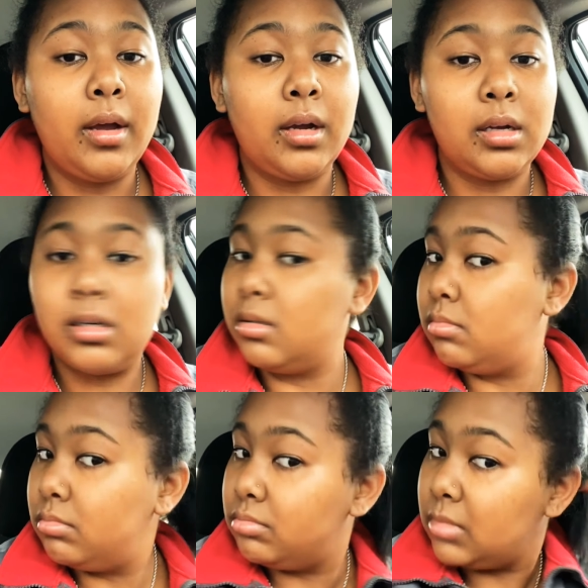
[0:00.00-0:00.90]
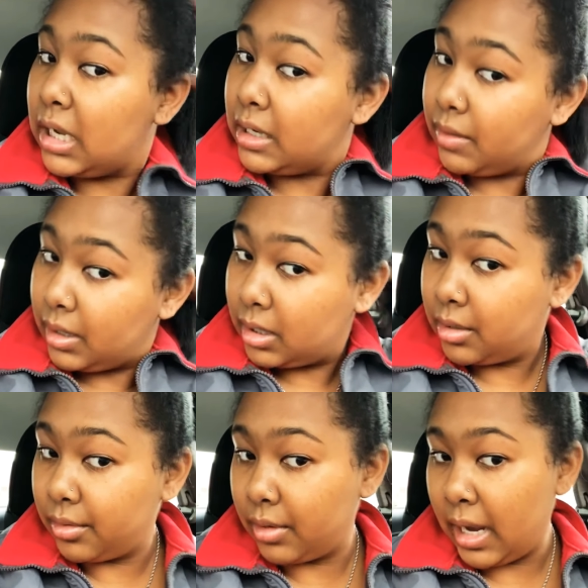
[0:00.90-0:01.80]
Um, I know I look
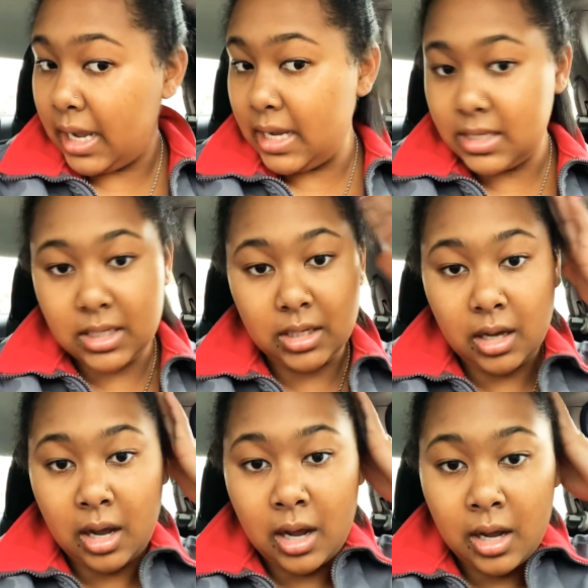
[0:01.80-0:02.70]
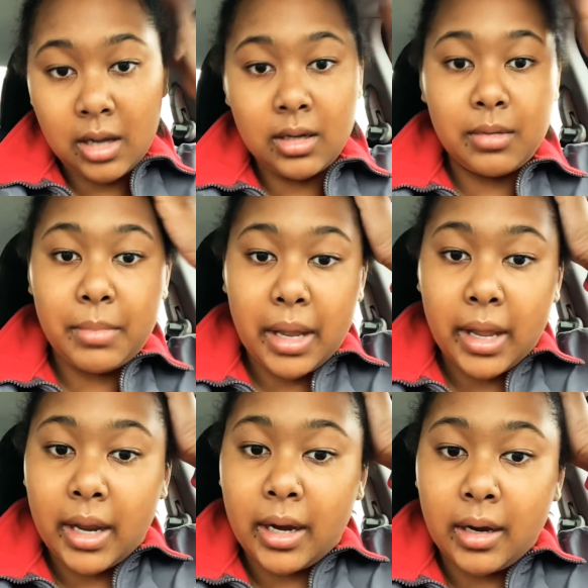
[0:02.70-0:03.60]
crazy, y'all. My
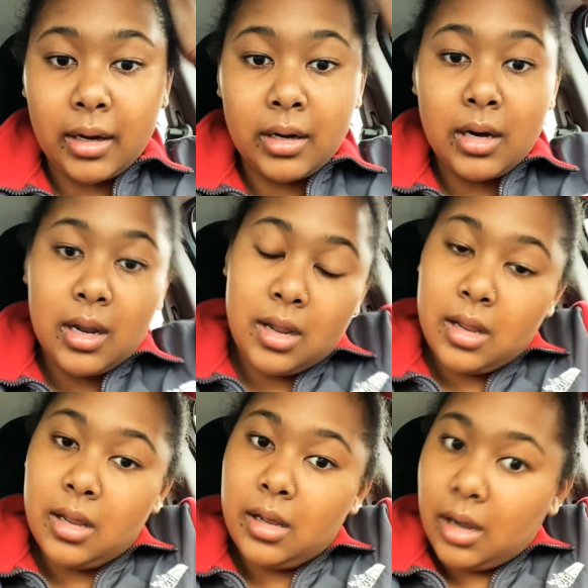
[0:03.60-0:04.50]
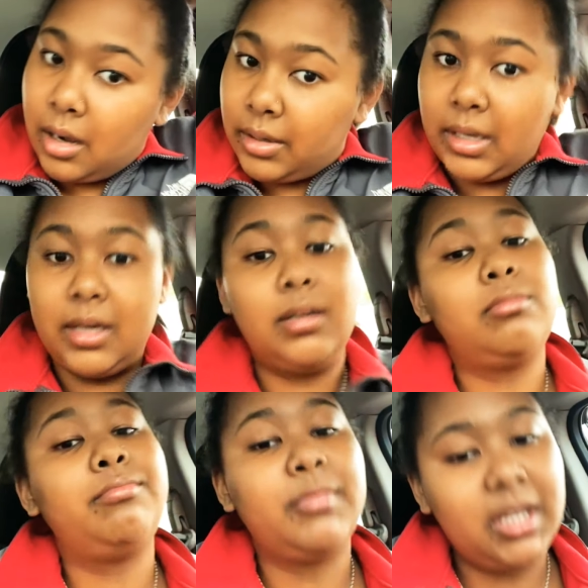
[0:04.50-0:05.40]
hair. Oh yeah.
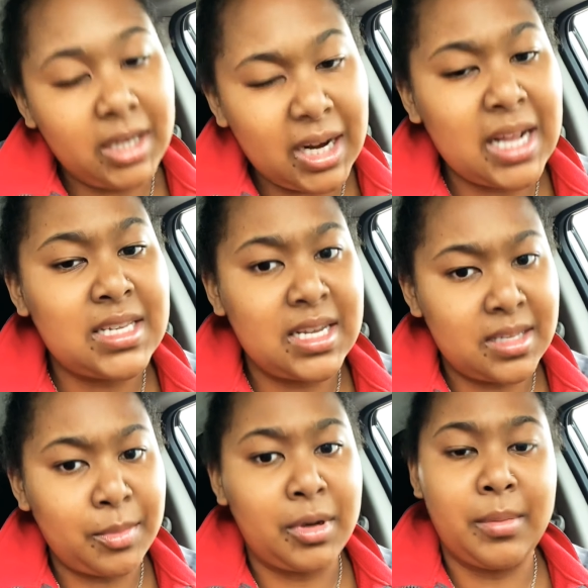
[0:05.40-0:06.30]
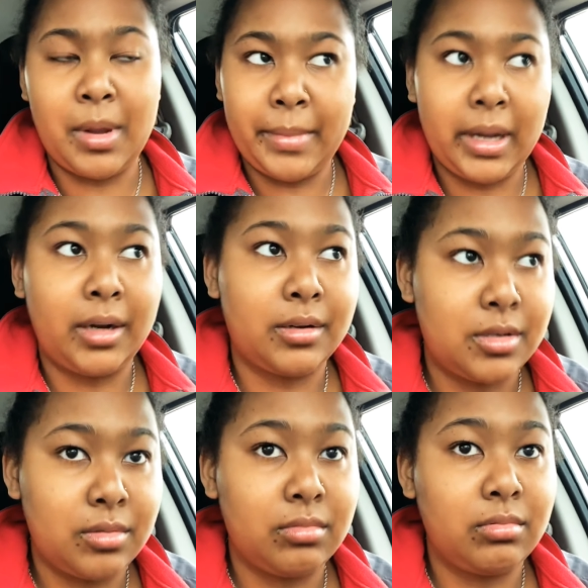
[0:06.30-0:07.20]
And I got testimony about my hair
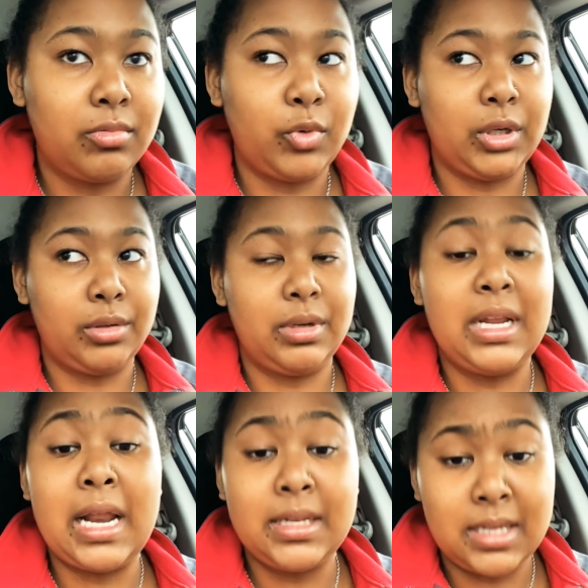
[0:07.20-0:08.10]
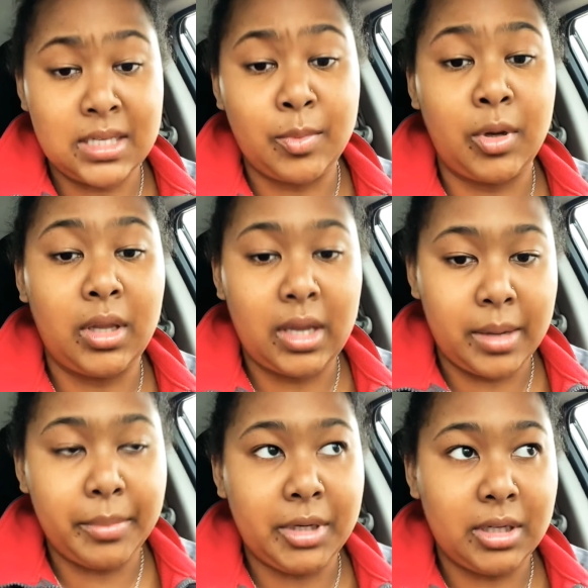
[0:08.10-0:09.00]
too. Well, it ain't a testimony
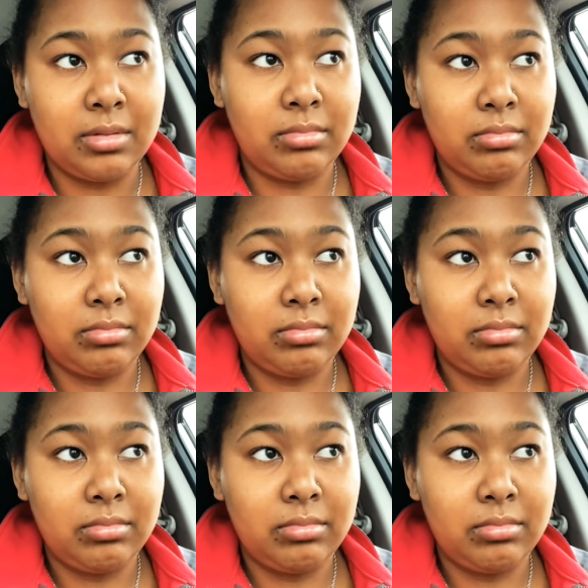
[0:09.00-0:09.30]
yet, but